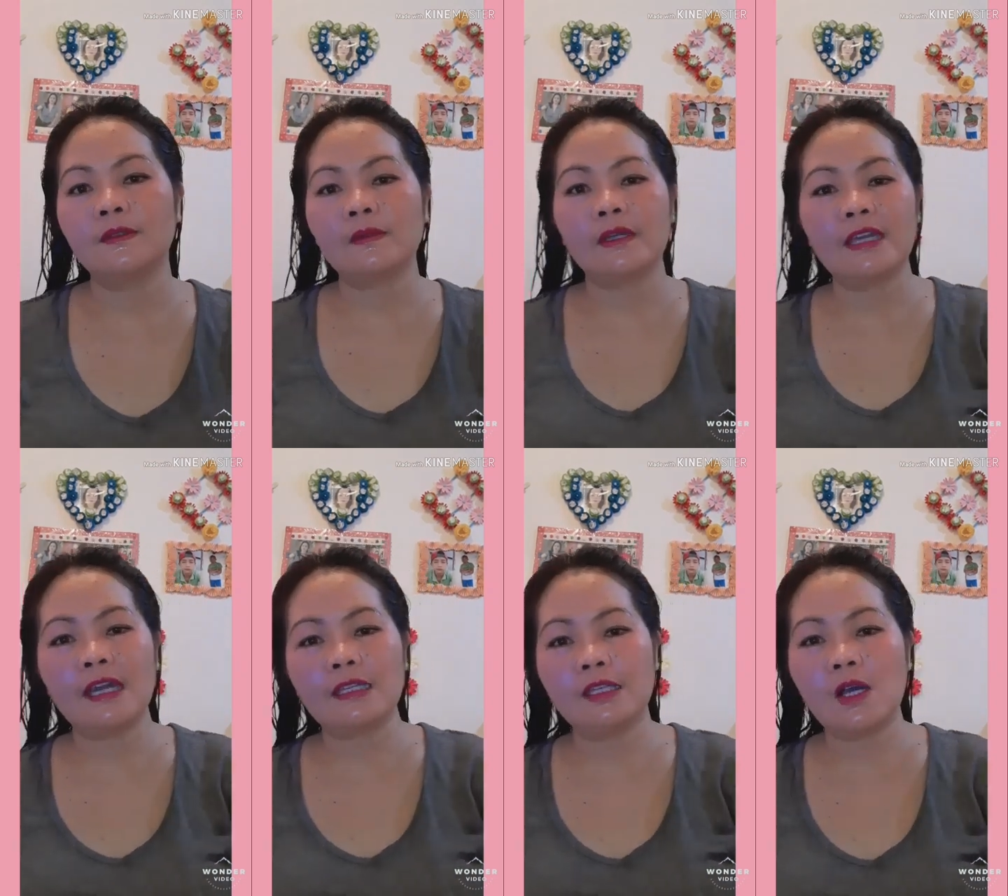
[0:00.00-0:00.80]

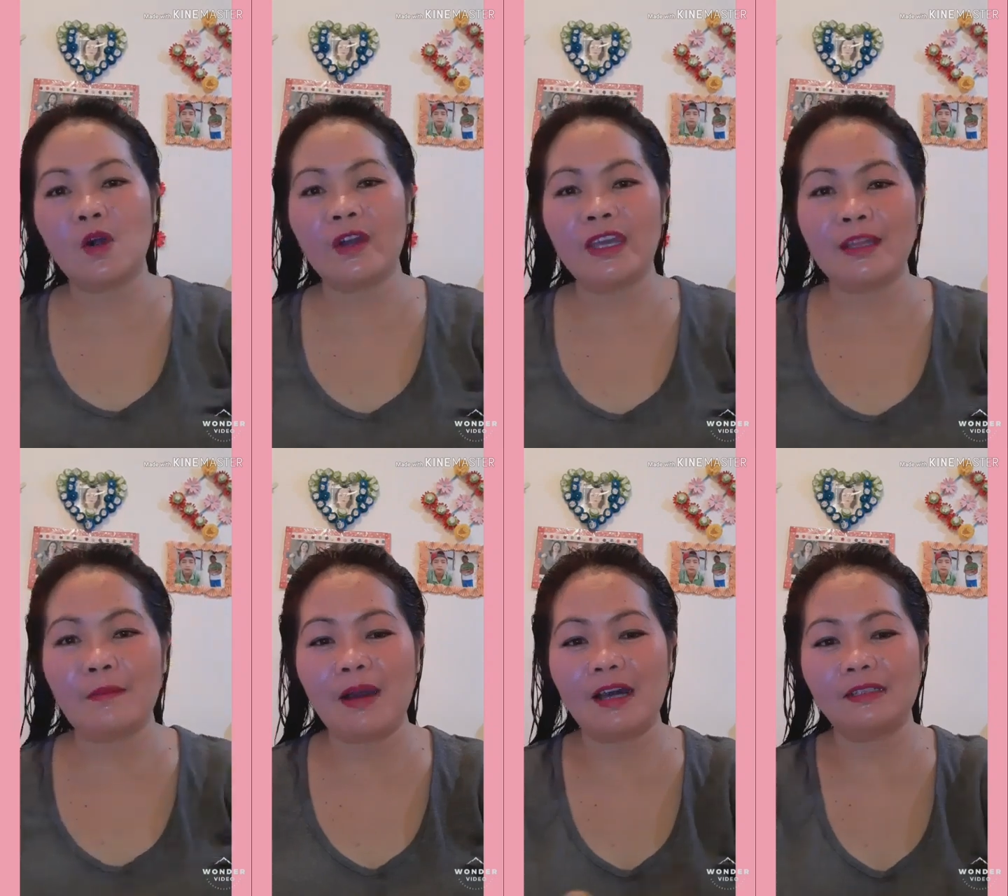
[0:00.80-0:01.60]
Ayan, okay na
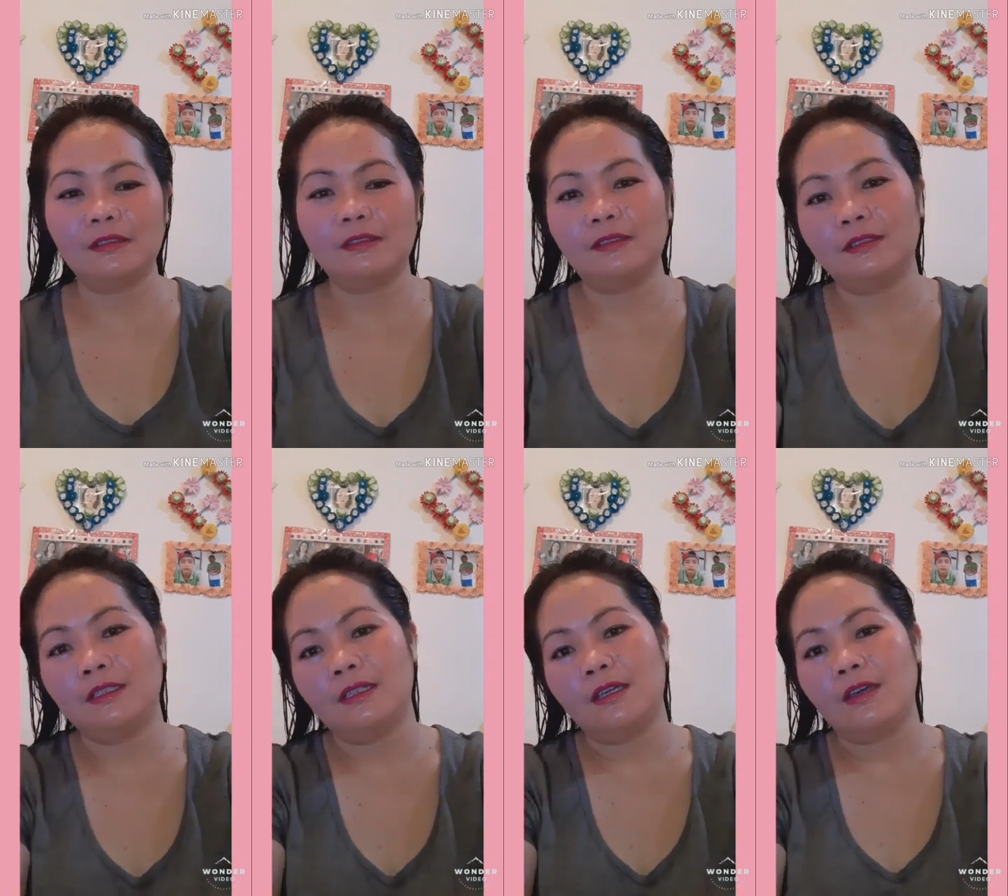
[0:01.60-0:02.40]
ba?
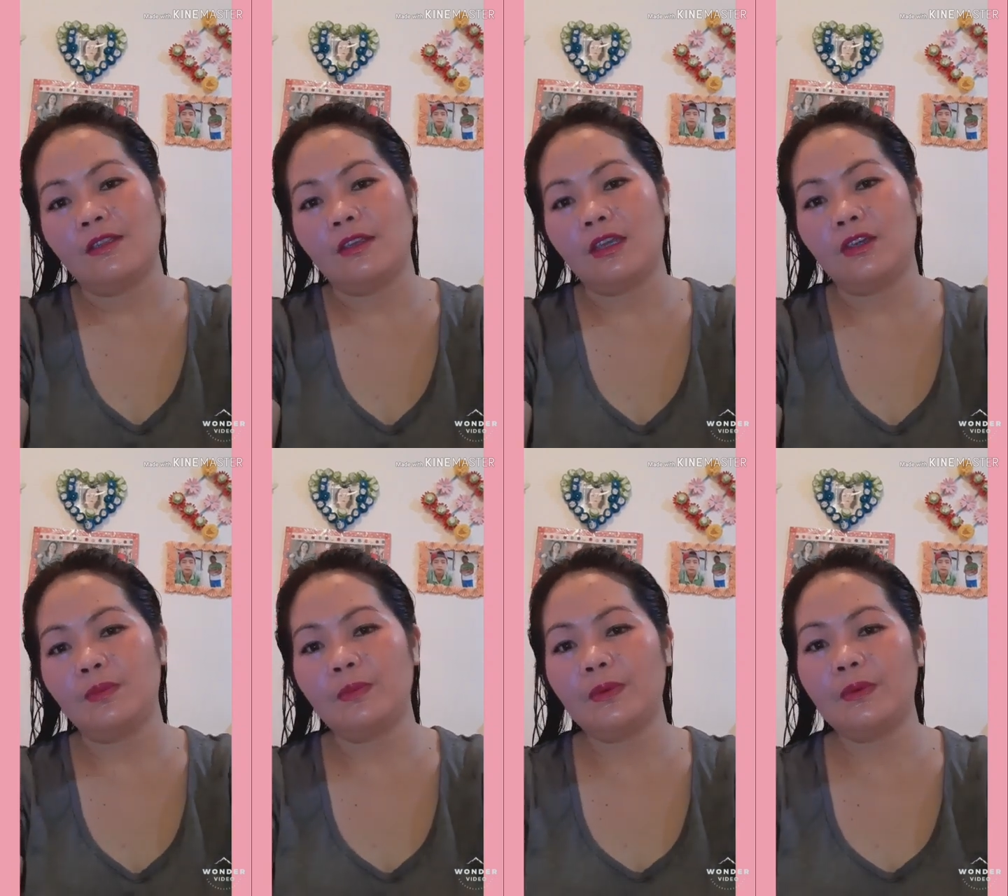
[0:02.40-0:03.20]
Thank
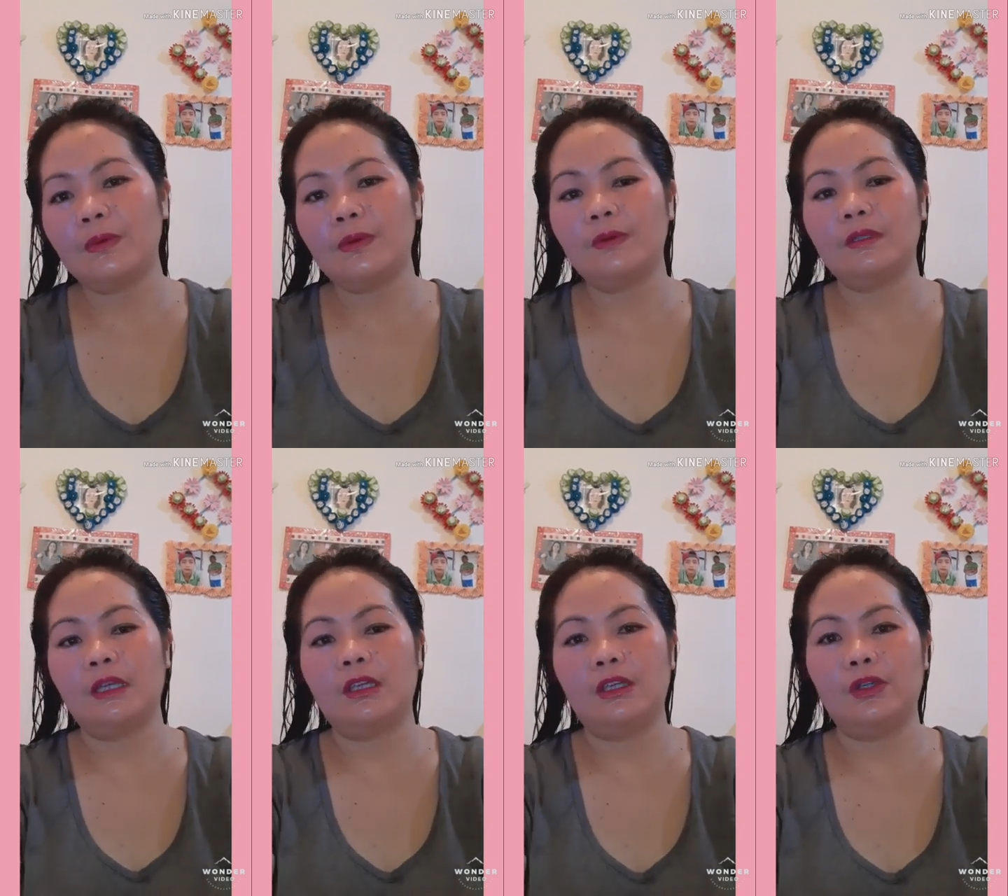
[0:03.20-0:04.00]
you po.
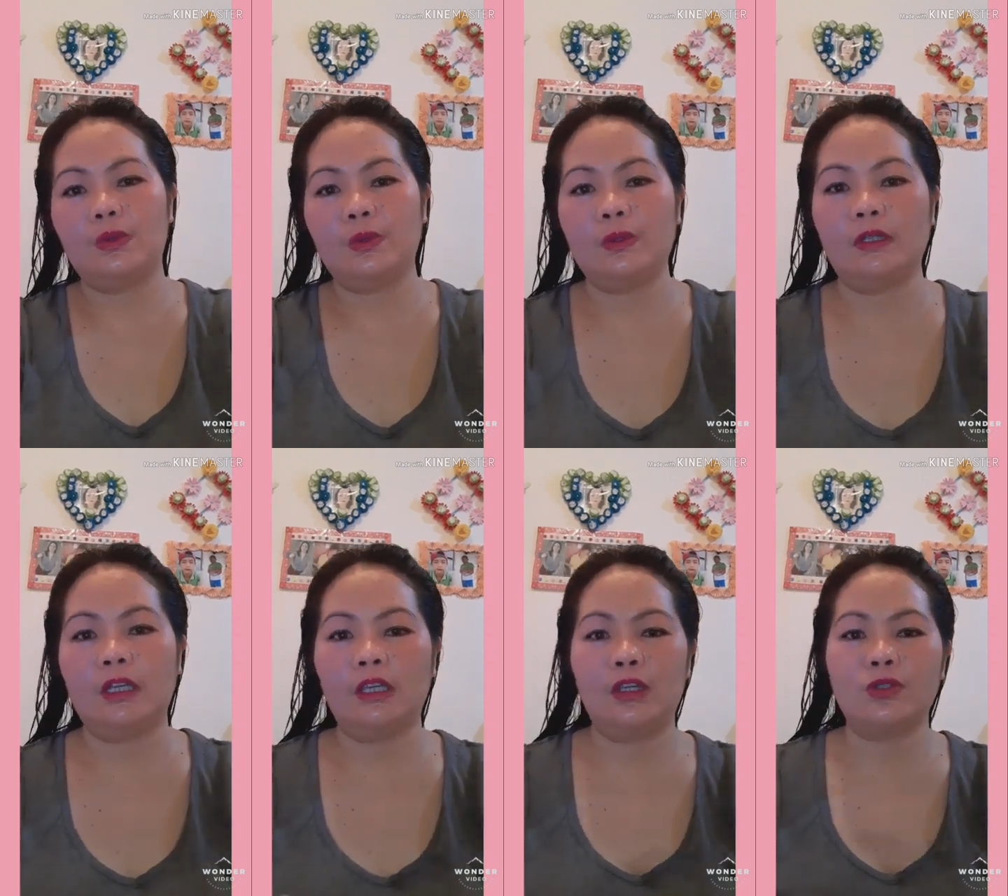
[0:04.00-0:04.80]
Thank you.
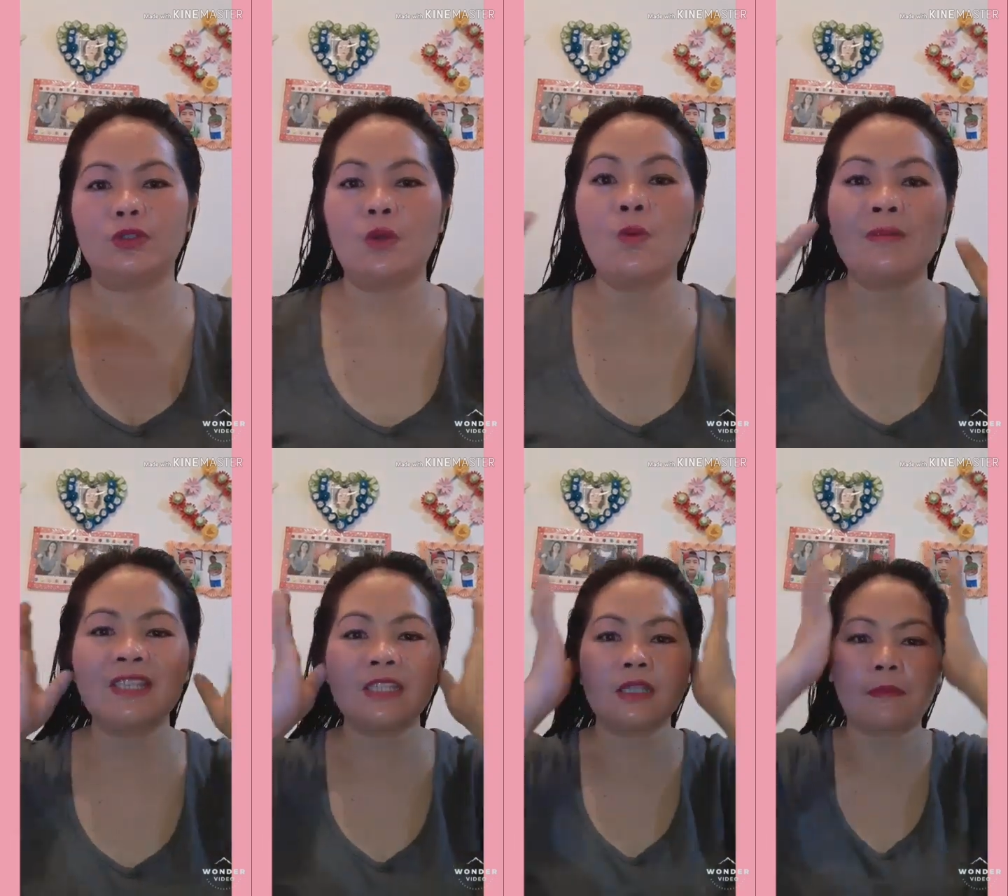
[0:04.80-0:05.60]
Thank you so
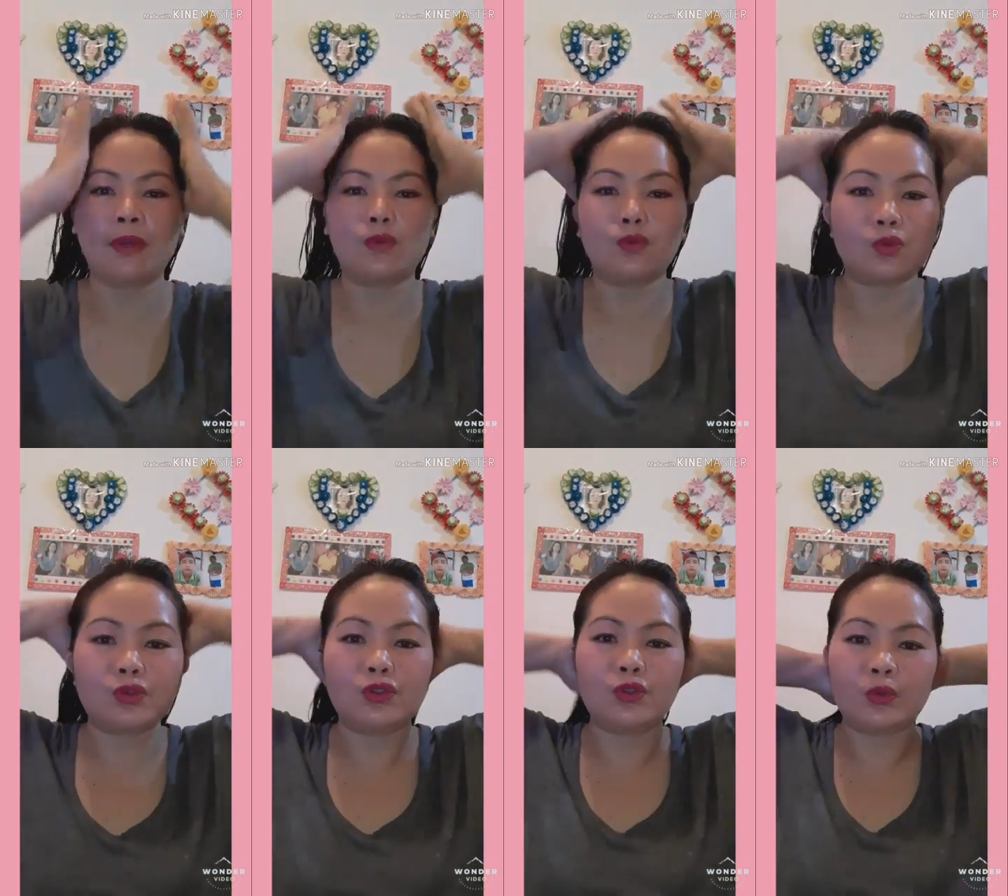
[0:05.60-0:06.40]
much sa panonood
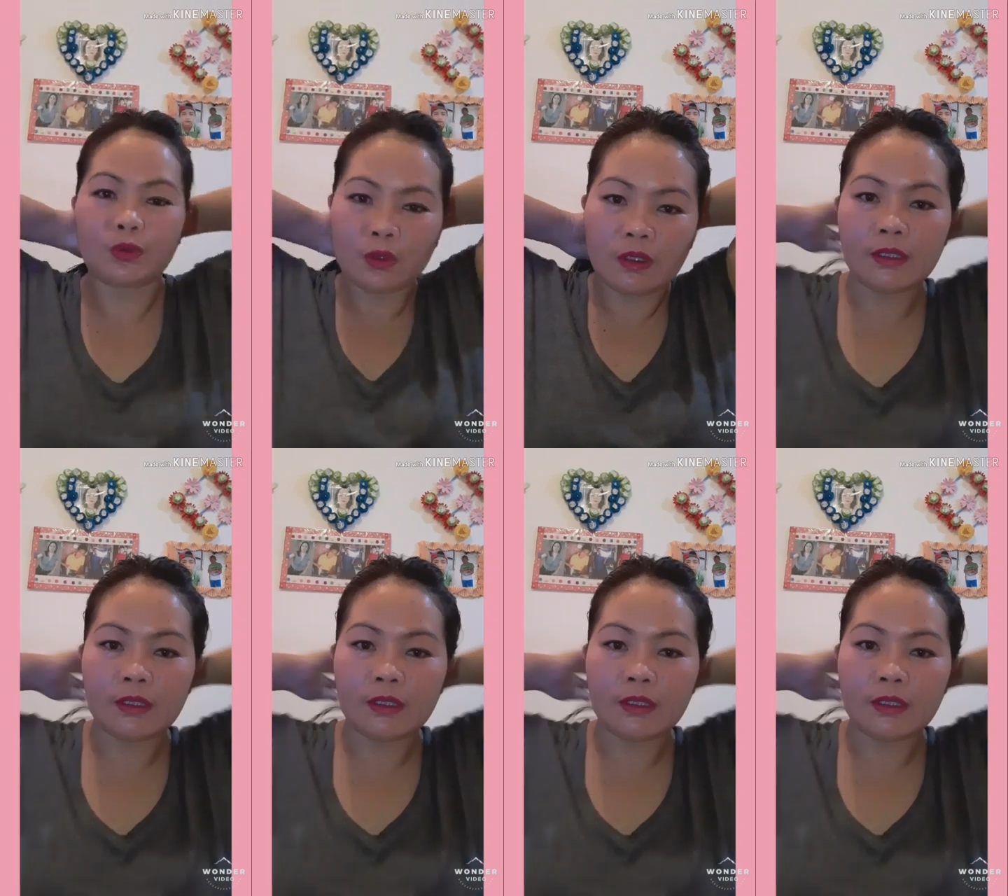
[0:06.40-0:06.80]
nyo.